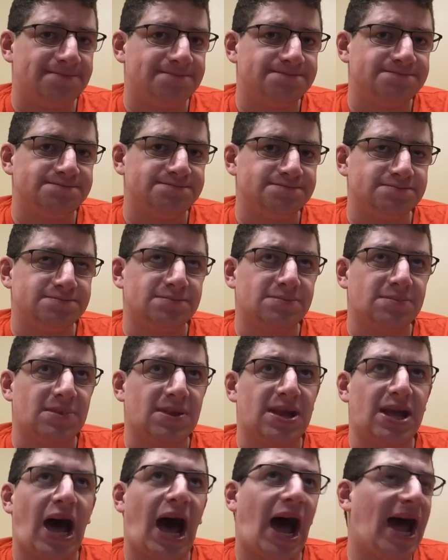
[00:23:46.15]
I do.
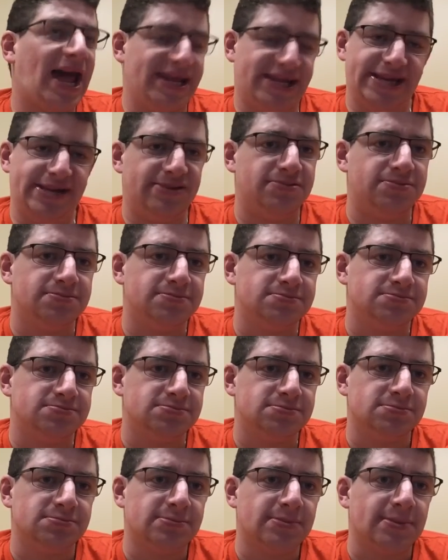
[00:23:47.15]

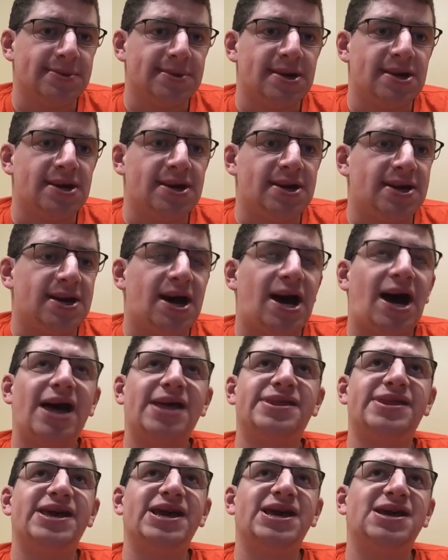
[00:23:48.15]
I think
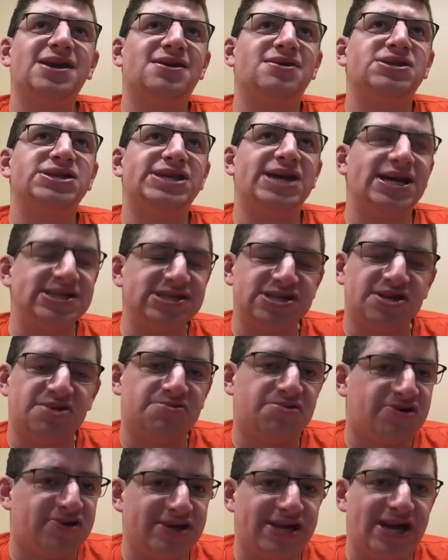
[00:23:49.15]
Denzel Ward has a
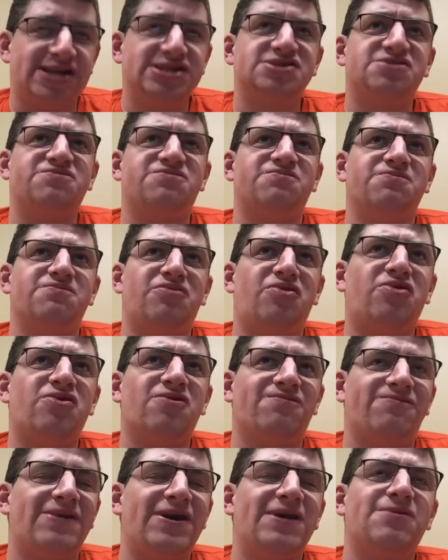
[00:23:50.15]
more favorable
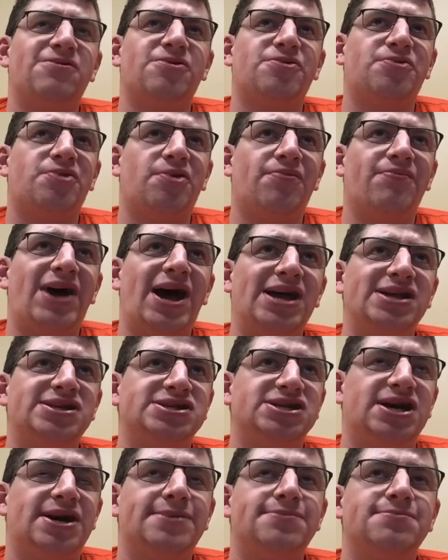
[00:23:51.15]
matchup. No,
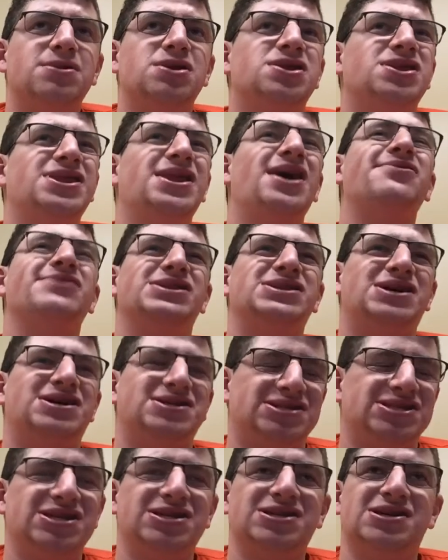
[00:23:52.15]
he doesn't. He'll
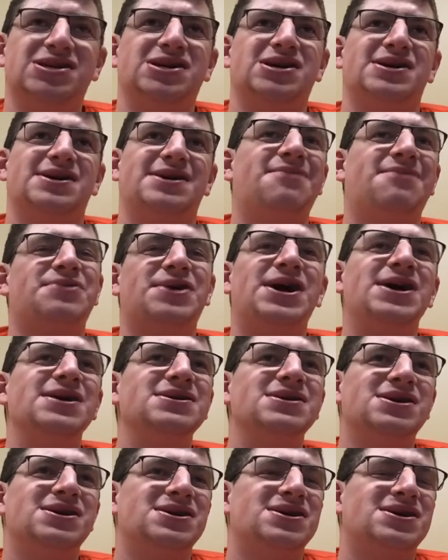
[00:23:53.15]
probably,
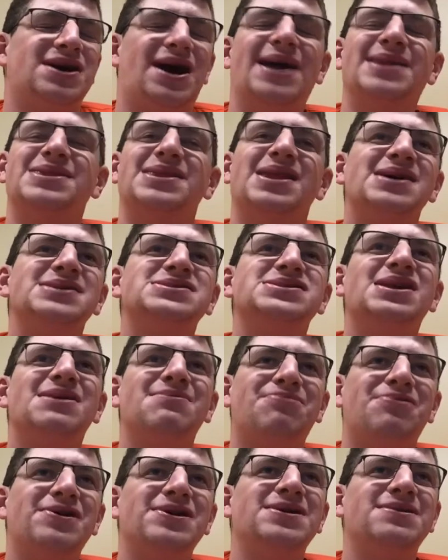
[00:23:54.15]
unless they put him
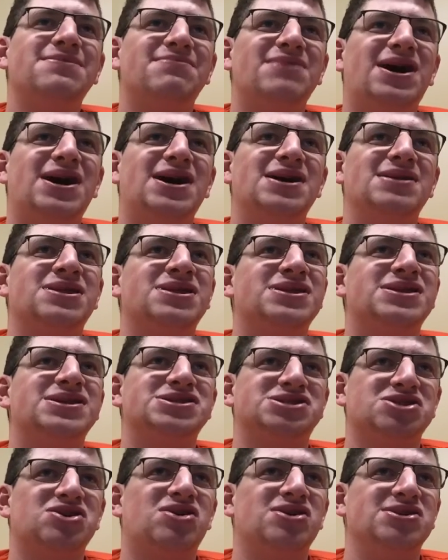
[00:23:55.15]
on Deshaun
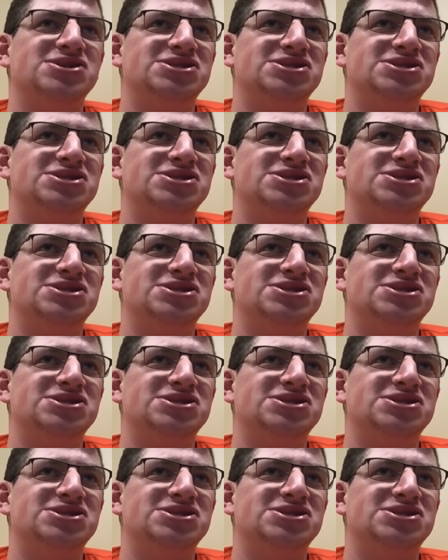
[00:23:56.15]
Jackson.